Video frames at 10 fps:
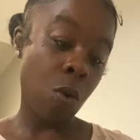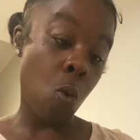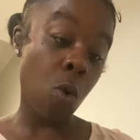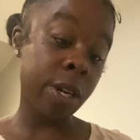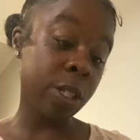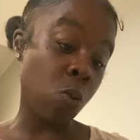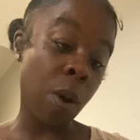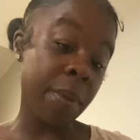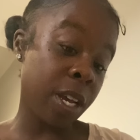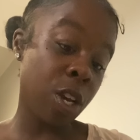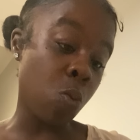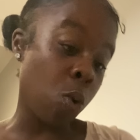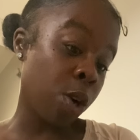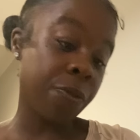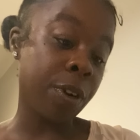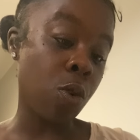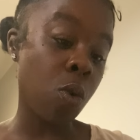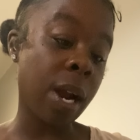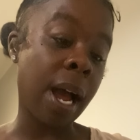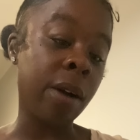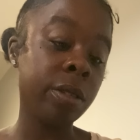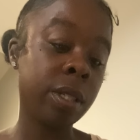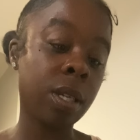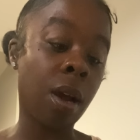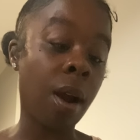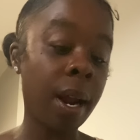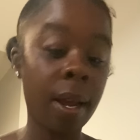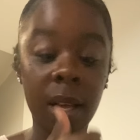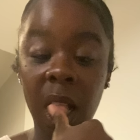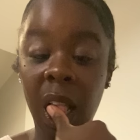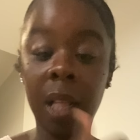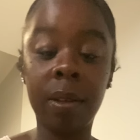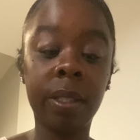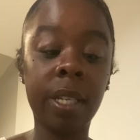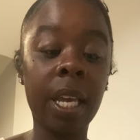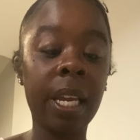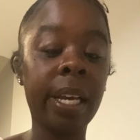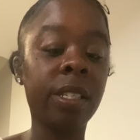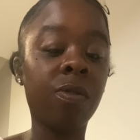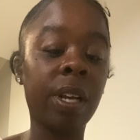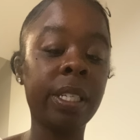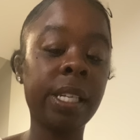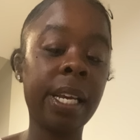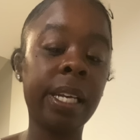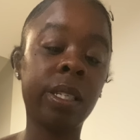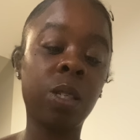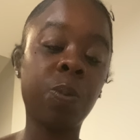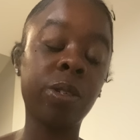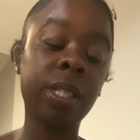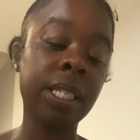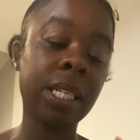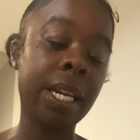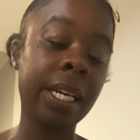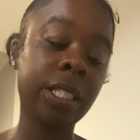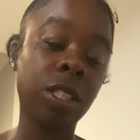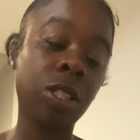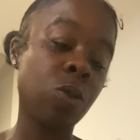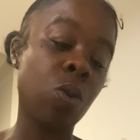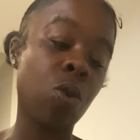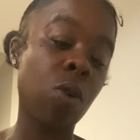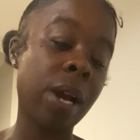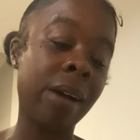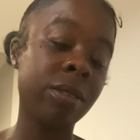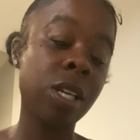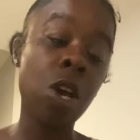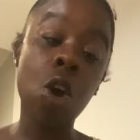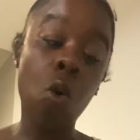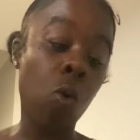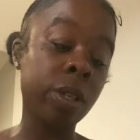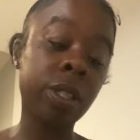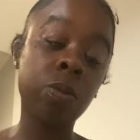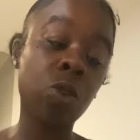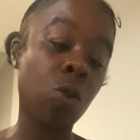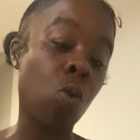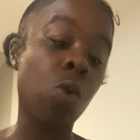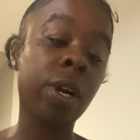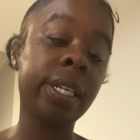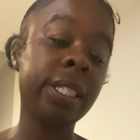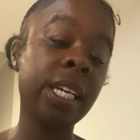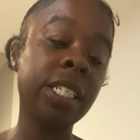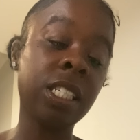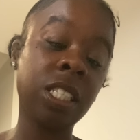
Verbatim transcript: or this woman could work for the courthouse, all right? Take it as it resonates. This person has connections to a courthouse or some sort of organization.